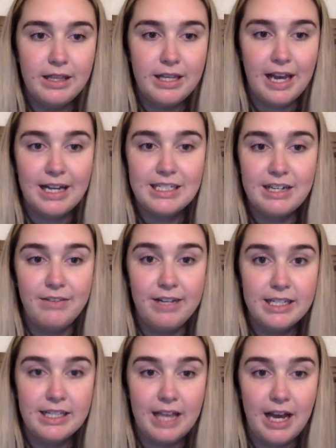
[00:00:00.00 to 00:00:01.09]
The
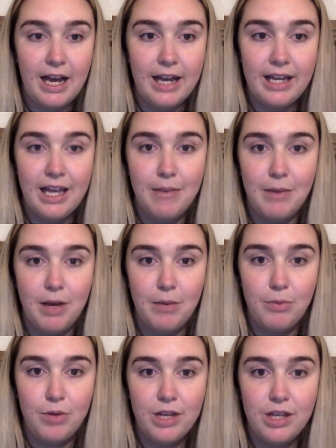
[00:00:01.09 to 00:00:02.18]
activities that I came up
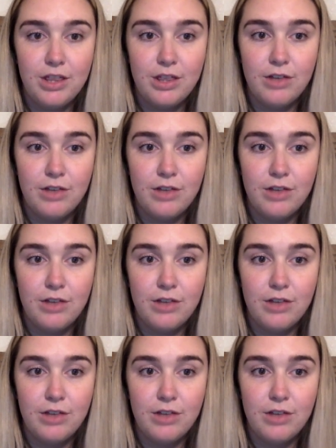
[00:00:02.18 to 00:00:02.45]
with